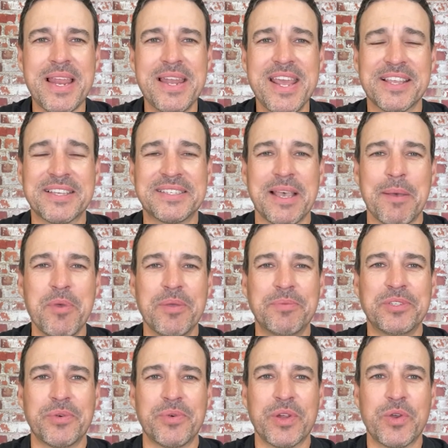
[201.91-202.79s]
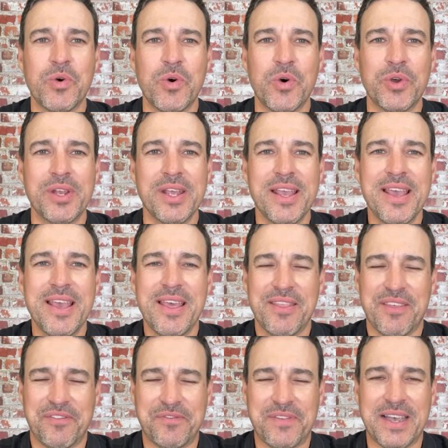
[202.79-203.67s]
Now, the suburbs to record
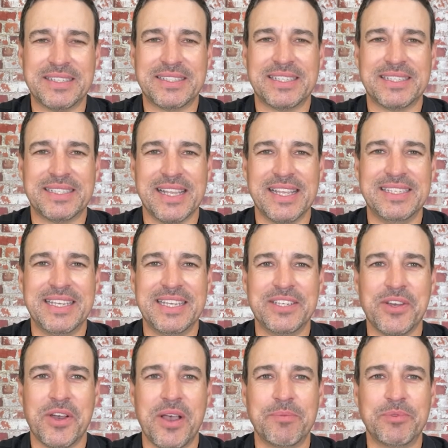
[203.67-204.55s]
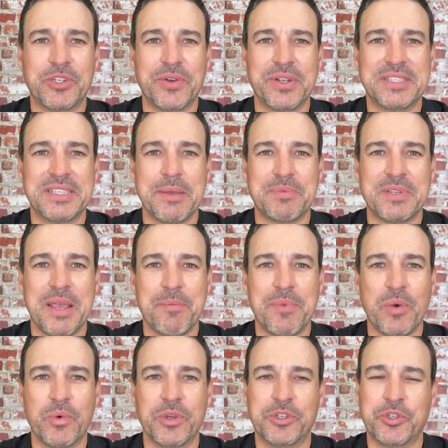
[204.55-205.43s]
the fastest leasing times during
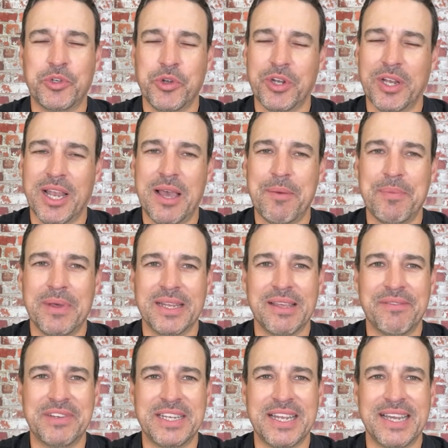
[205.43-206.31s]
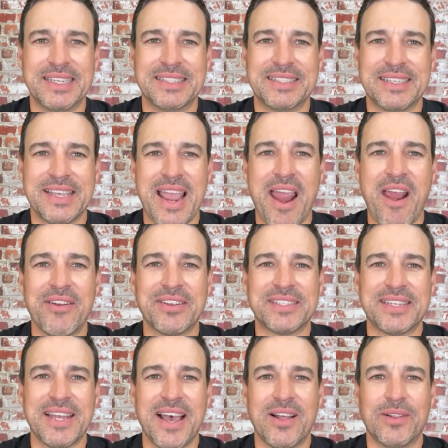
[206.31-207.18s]
September were Joondalup, 11 days,
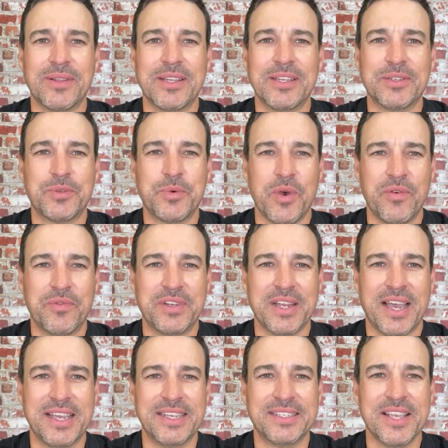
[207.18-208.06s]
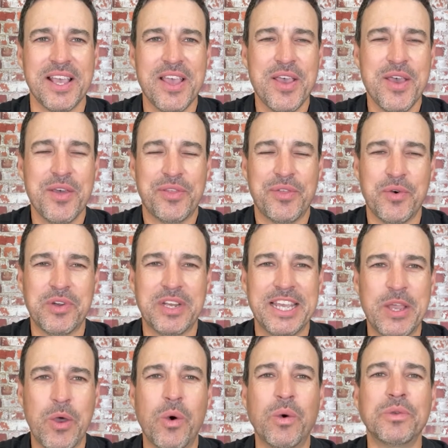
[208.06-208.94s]
Harrisdale, 12 days,
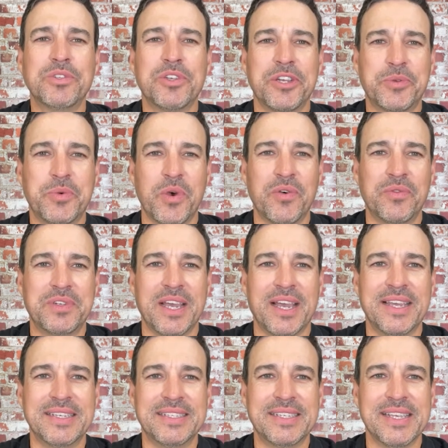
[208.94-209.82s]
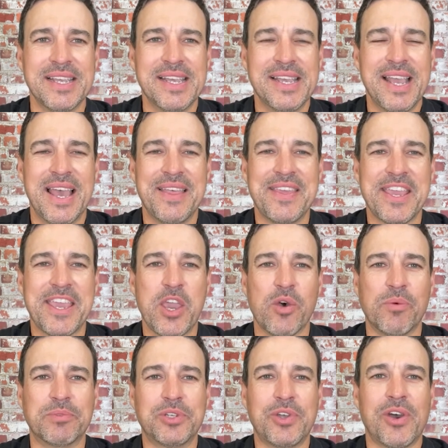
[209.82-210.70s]
Thornley, also 12 days, and then
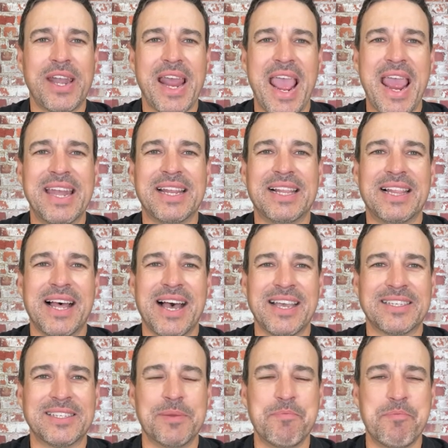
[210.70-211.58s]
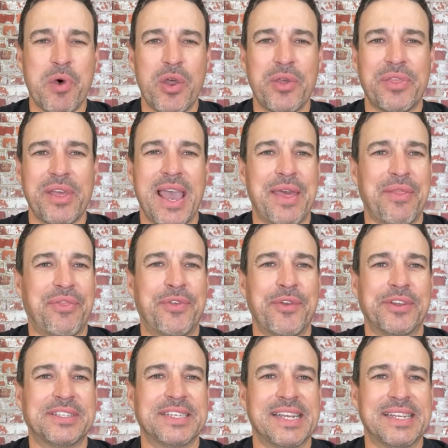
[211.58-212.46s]
Kelmscott and Clarkson, both at
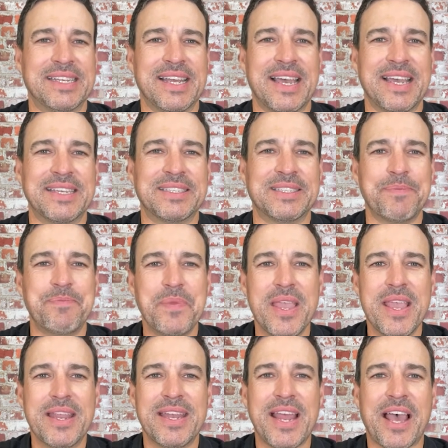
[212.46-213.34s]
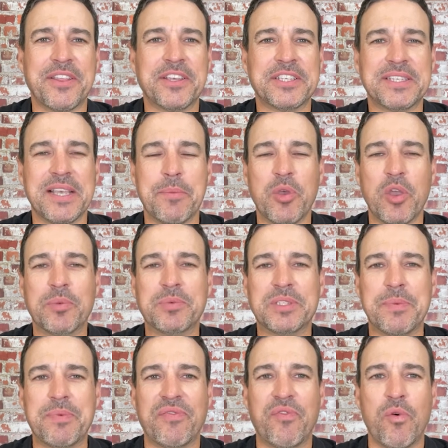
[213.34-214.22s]
13 days. Now, other
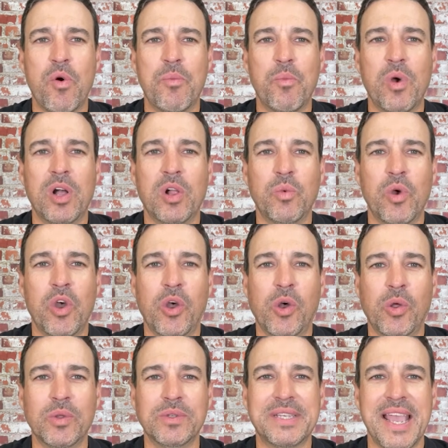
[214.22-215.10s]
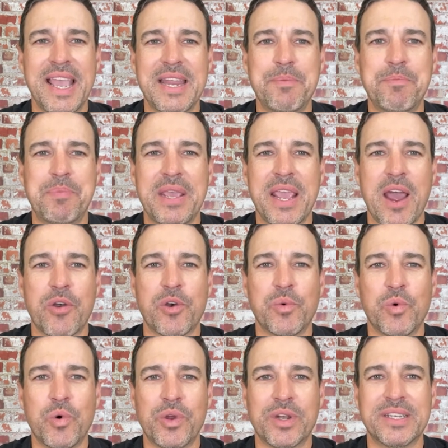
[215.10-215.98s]
suburbs to perform well were Halls Head,
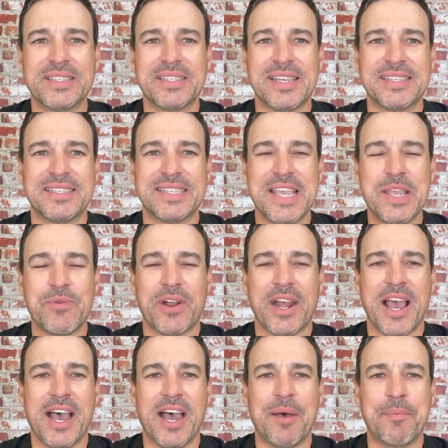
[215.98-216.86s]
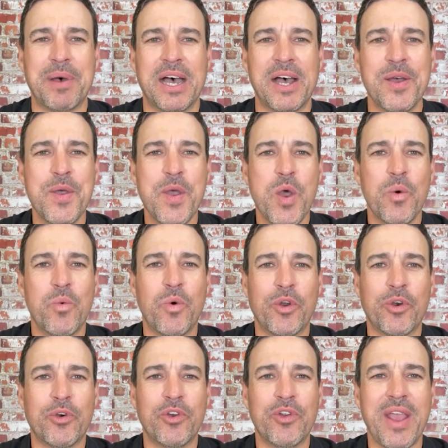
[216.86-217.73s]
Piara Waters, Secret Harbour,
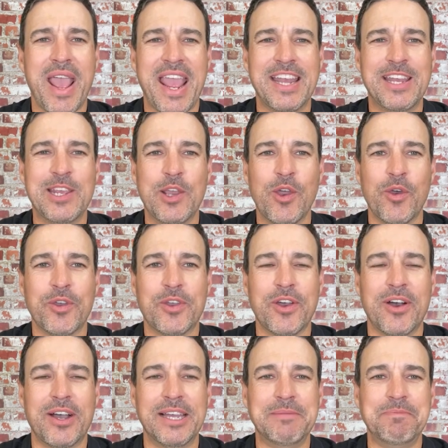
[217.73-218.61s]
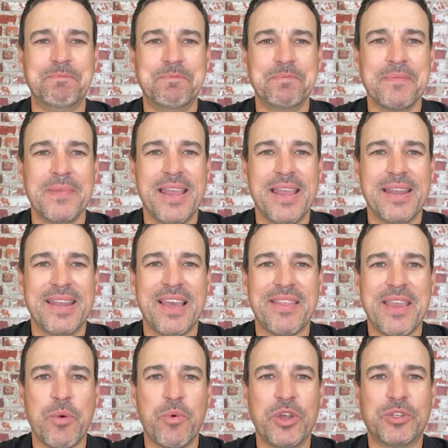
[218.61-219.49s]
Wanneroo, and Yokine.
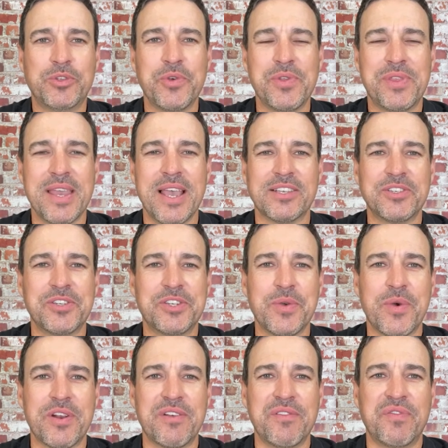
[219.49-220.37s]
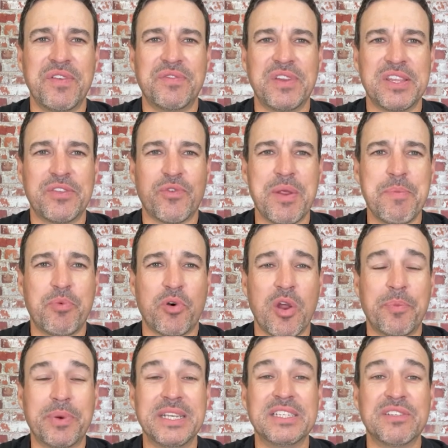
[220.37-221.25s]
Now, there were 2,253
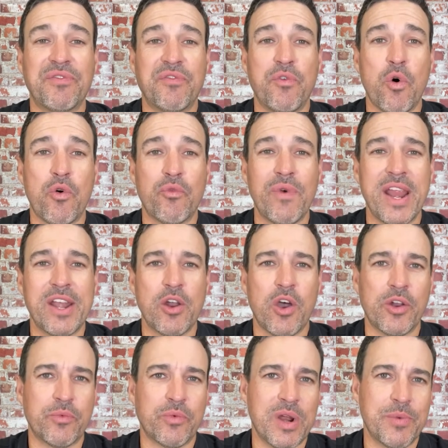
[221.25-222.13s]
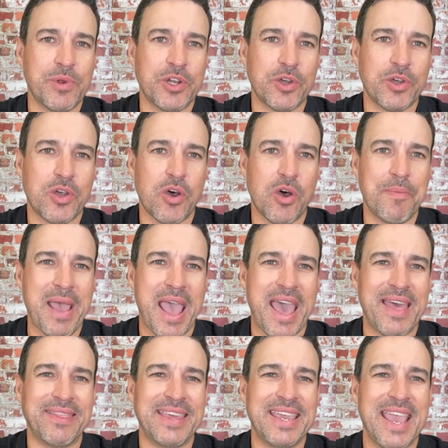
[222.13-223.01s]
properties for rent on REWA.com
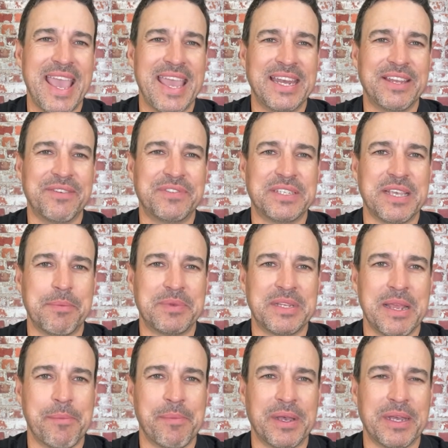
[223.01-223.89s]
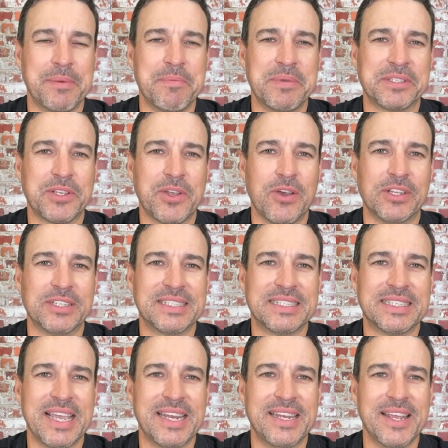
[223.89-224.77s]
at the end of September, and Mr.
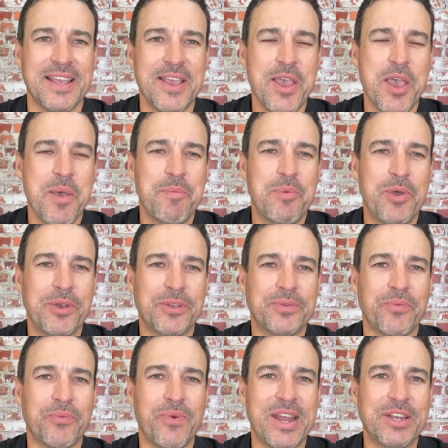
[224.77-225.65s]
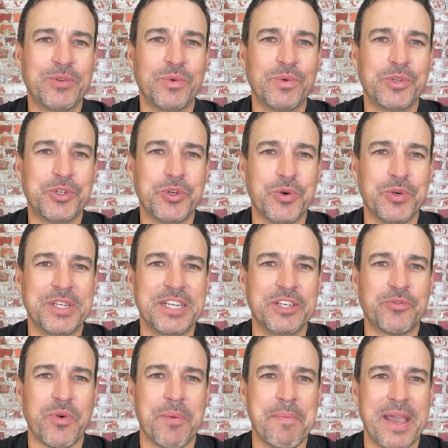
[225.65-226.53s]
Collins said, Perth rental
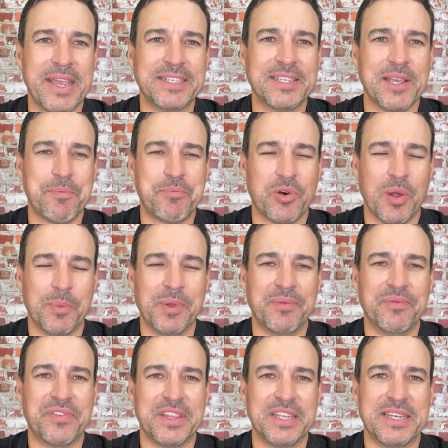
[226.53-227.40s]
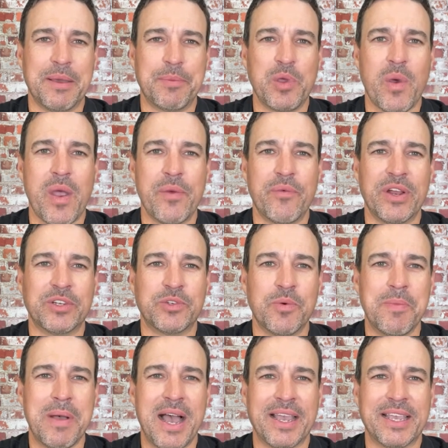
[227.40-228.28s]
shortage remains a problem for the WA
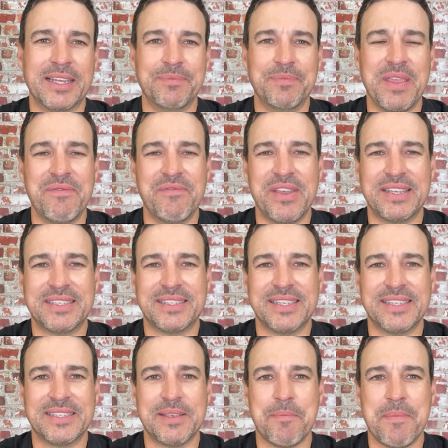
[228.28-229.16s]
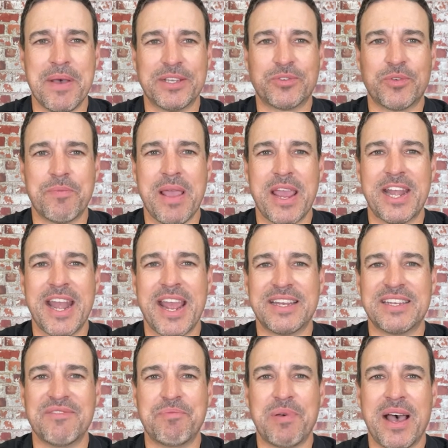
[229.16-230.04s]
rental market. Investors must remain an
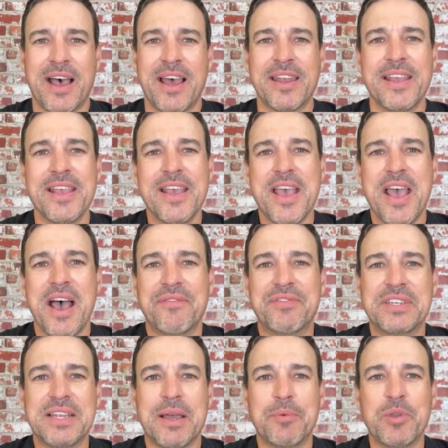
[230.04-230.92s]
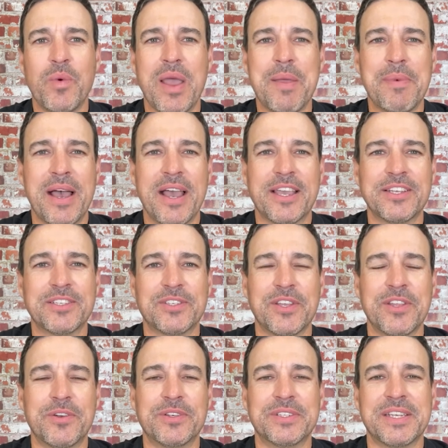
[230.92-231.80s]
active part of the WA market
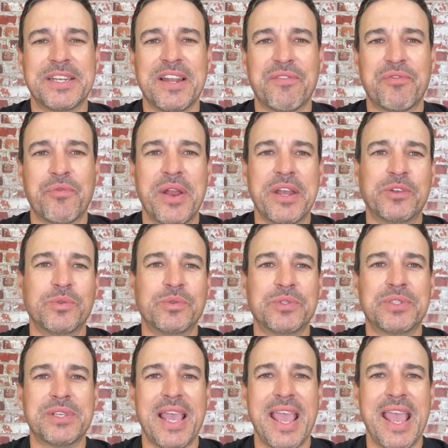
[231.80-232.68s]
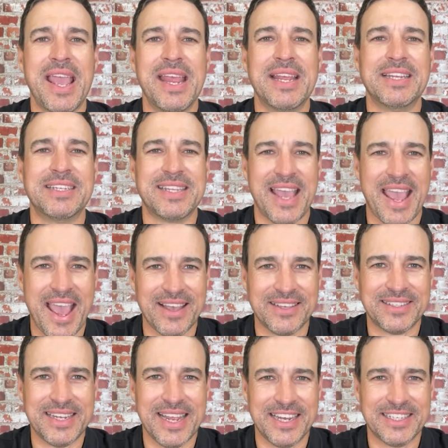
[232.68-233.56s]
so there is enough rentals to
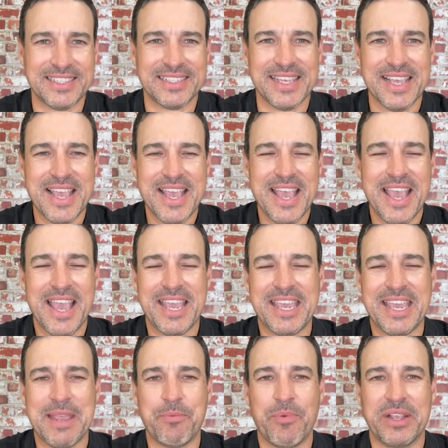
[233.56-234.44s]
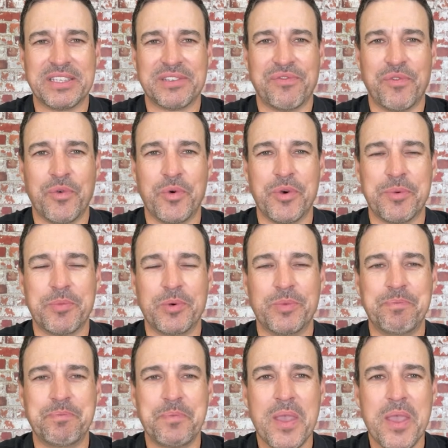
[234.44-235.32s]
house tenants and keep rents
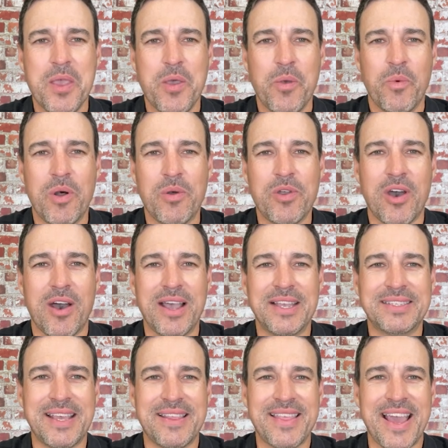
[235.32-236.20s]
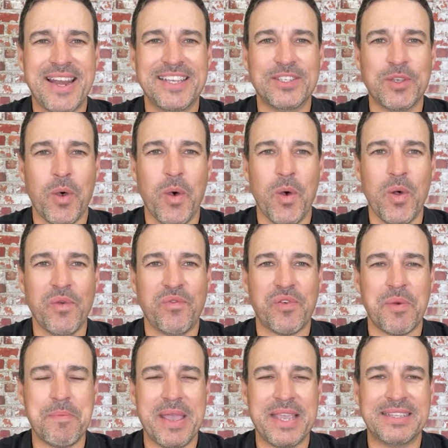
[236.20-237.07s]
affordable. Well, guys, that is all
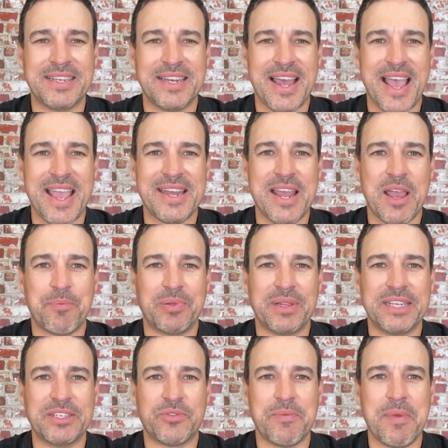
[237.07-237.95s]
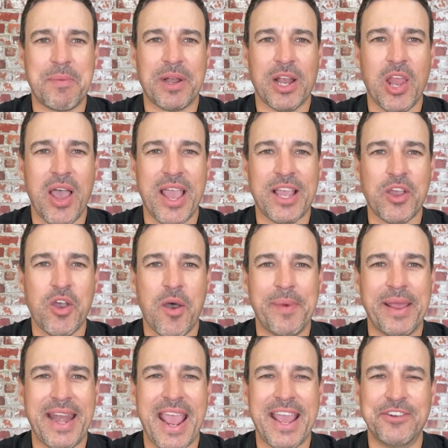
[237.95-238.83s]
from me today. Now, please remember to like,
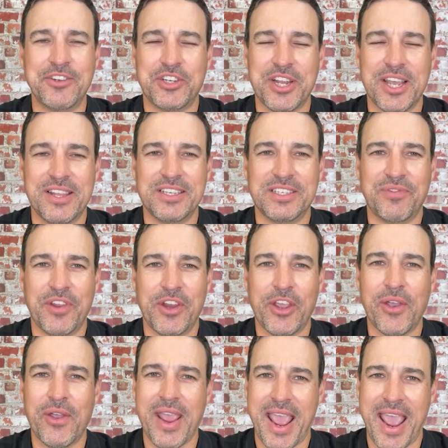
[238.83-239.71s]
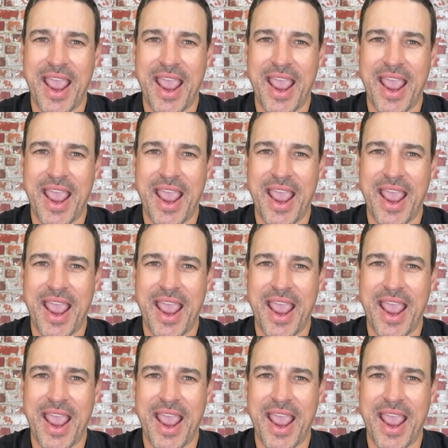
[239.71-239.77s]
comment, and share this video.